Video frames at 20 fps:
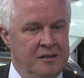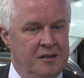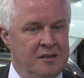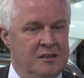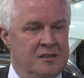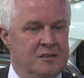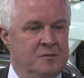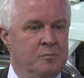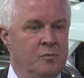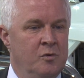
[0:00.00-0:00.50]

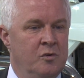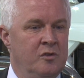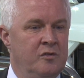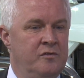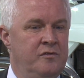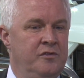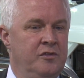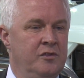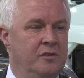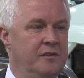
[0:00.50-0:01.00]
it's more
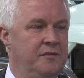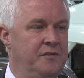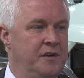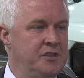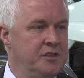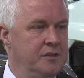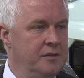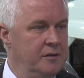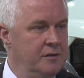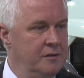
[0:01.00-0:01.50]
fuel
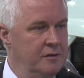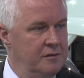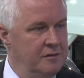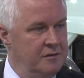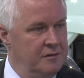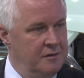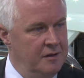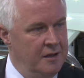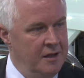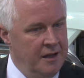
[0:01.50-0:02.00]
efficient,
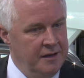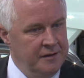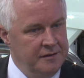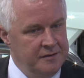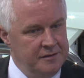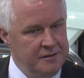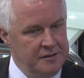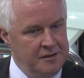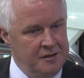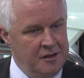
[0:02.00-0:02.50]
and